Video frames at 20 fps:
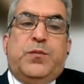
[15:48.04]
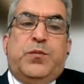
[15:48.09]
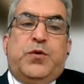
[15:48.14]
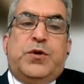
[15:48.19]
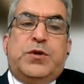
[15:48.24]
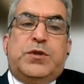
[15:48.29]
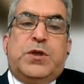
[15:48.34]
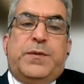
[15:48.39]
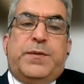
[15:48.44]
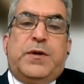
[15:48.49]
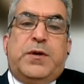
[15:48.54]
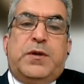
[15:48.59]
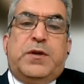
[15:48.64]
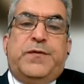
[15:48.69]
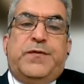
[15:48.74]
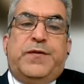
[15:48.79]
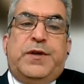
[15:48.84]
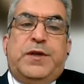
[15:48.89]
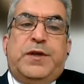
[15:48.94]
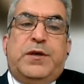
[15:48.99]

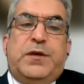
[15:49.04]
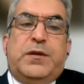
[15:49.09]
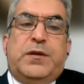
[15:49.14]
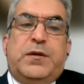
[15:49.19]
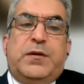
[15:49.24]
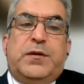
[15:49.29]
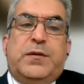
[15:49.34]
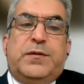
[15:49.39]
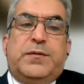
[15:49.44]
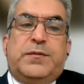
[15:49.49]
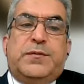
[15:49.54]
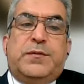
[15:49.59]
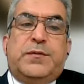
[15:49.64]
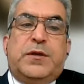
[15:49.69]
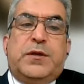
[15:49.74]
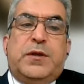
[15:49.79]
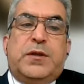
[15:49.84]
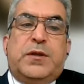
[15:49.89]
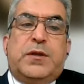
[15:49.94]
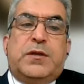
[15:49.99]
Postoperatively,
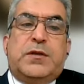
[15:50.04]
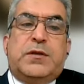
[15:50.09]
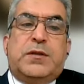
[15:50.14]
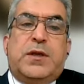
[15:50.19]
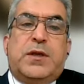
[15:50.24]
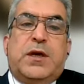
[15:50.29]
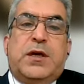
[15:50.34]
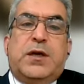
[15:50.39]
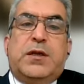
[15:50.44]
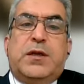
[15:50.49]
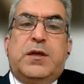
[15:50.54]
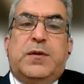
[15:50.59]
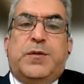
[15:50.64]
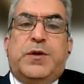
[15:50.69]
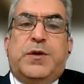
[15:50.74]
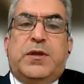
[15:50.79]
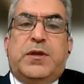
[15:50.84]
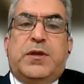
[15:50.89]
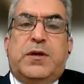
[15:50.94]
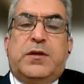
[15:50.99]
slide
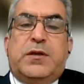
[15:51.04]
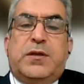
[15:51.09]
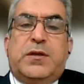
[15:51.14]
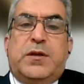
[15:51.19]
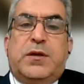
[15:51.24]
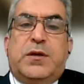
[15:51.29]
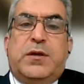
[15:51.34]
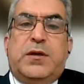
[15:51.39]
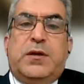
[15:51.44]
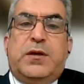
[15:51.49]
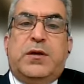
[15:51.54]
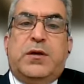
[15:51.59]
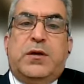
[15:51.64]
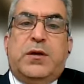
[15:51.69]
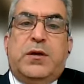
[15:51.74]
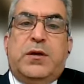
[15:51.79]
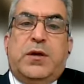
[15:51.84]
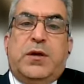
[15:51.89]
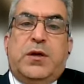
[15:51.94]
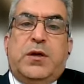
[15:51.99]
number 33.
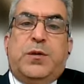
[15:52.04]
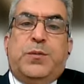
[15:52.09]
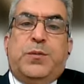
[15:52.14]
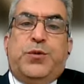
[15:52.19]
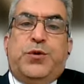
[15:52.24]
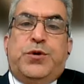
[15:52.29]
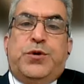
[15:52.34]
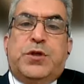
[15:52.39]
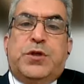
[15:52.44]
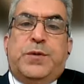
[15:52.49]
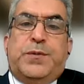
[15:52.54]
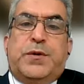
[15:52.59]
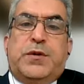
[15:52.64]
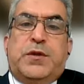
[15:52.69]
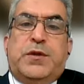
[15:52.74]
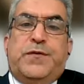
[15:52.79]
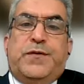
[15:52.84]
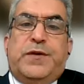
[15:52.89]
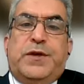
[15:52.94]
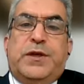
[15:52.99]

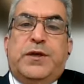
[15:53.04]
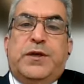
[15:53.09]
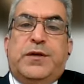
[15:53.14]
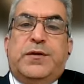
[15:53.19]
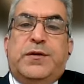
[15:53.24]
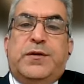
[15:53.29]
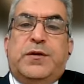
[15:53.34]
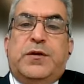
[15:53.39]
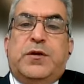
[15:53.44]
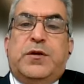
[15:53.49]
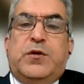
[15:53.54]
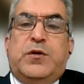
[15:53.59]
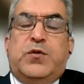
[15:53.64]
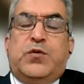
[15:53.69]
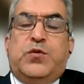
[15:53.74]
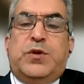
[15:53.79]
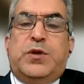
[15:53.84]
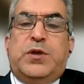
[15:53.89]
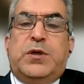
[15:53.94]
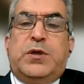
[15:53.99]
Postoperatively,
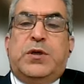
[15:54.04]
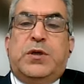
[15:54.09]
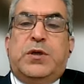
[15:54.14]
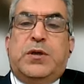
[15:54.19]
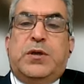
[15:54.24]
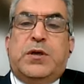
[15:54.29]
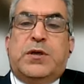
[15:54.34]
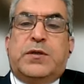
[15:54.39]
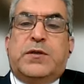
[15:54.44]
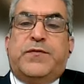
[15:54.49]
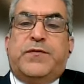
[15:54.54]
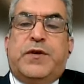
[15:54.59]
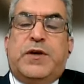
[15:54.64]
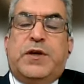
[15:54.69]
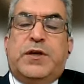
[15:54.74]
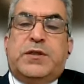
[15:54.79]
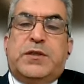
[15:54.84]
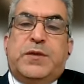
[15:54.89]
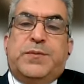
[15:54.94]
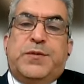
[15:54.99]
we
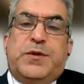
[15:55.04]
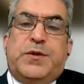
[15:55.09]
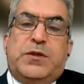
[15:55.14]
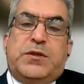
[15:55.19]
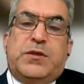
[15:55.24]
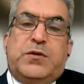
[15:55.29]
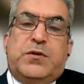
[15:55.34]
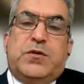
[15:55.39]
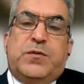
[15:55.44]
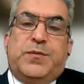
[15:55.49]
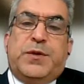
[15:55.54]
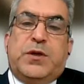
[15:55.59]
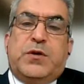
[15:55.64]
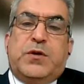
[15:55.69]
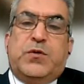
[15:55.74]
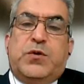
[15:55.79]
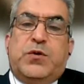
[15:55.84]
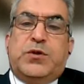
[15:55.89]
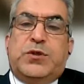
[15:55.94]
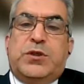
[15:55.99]
advise the patient to make
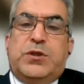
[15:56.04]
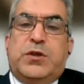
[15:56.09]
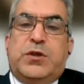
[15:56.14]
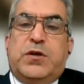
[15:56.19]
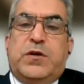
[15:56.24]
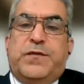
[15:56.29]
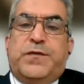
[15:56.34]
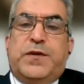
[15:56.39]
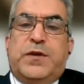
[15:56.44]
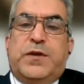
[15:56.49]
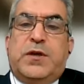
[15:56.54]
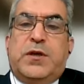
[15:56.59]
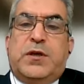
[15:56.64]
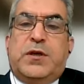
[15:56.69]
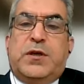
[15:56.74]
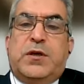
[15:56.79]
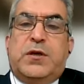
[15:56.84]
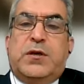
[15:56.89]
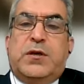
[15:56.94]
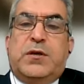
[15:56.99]
washing of the
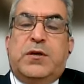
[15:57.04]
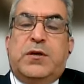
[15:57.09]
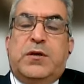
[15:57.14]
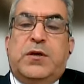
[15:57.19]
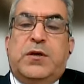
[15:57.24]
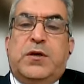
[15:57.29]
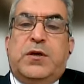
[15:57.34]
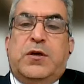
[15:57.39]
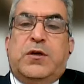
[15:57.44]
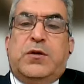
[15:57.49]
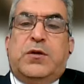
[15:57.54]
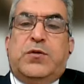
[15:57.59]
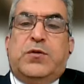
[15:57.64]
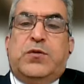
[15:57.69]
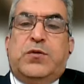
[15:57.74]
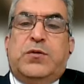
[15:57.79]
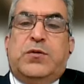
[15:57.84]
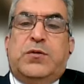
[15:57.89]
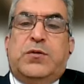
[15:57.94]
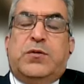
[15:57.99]
area
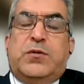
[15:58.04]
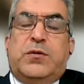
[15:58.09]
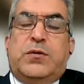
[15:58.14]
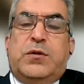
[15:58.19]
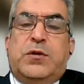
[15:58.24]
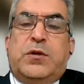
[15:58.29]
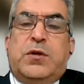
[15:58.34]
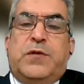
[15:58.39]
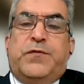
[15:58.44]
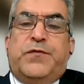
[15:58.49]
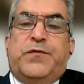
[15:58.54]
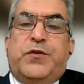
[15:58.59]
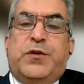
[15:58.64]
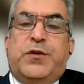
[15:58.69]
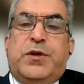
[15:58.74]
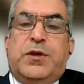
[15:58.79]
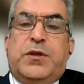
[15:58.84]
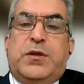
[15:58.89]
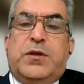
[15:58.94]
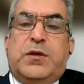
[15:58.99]
to
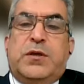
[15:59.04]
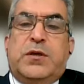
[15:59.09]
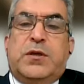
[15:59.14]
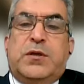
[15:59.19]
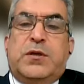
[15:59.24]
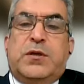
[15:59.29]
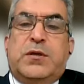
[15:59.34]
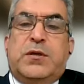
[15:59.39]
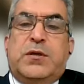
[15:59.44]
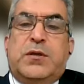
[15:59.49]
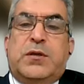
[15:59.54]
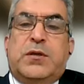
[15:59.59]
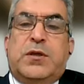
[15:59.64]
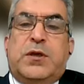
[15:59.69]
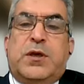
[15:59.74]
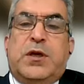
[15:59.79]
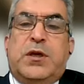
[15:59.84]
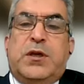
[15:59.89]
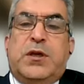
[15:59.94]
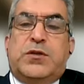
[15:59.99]
avoid the
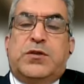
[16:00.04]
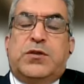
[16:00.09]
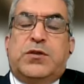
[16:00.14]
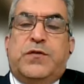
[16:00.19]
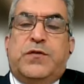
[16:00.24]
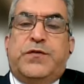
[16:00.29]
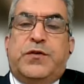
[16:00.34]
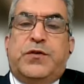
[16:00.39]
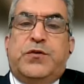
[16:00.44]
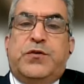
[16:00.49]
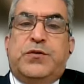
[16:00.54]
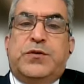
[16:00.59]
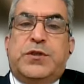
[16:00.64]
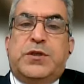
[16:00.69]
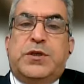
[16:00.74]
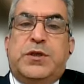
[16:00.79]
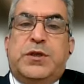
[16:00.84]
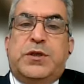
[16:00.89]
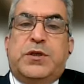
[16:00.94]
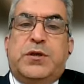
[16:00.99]
dryness of the
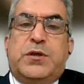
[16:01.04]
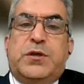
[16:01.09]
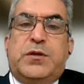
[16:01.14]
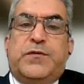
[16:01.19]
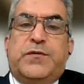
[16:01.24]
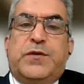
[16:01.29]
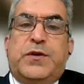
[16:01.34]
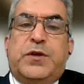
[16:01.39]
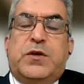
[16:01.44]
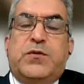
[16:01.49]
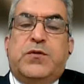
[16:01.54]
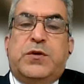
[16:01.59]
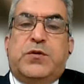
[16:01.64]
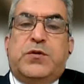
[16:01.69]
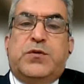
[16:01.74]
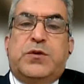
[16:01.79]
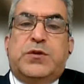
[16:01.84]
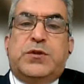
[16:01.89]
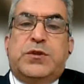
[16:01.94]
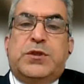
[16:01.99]
oozing,
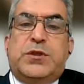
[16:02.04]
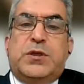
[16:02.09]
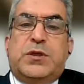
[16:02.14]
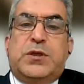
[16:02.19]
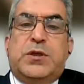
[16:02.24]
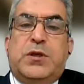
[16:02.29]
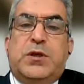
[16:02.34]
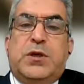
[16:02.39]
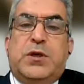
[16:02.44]
frequent washing.